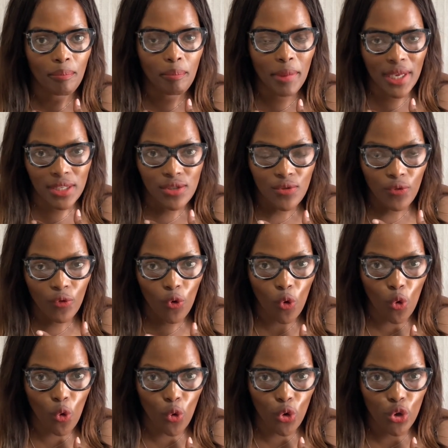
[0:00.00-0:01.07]
best
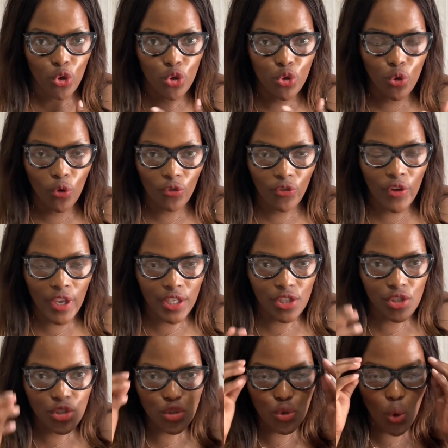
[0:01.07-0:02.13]
for your face
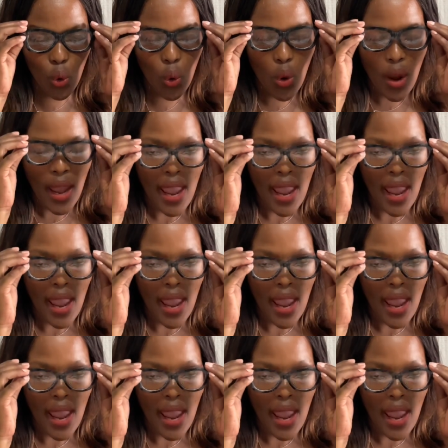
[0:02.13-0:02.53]
so